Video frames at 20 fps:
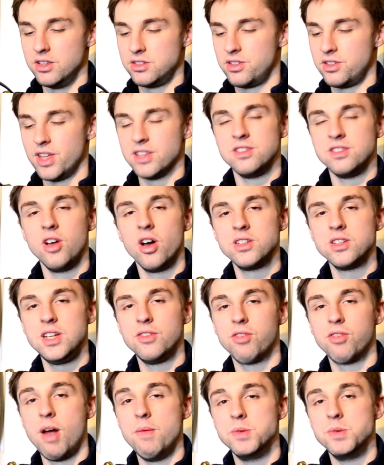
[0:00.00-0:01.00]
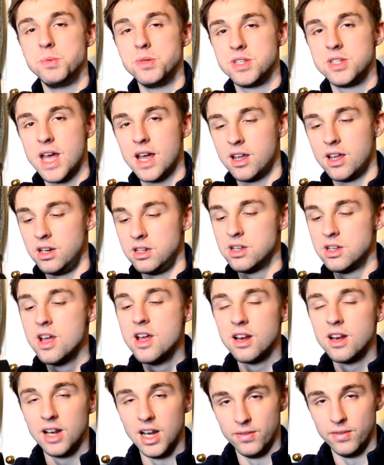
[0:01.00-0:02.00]
so that's 90 frames per second
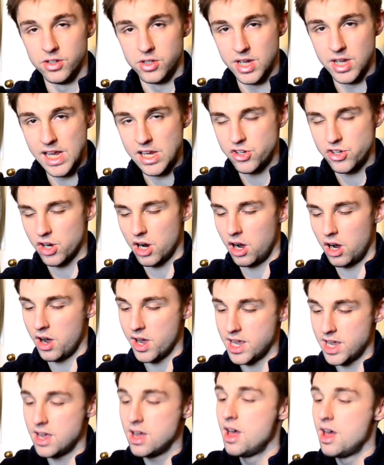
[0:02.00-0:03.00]
delivered to each eye.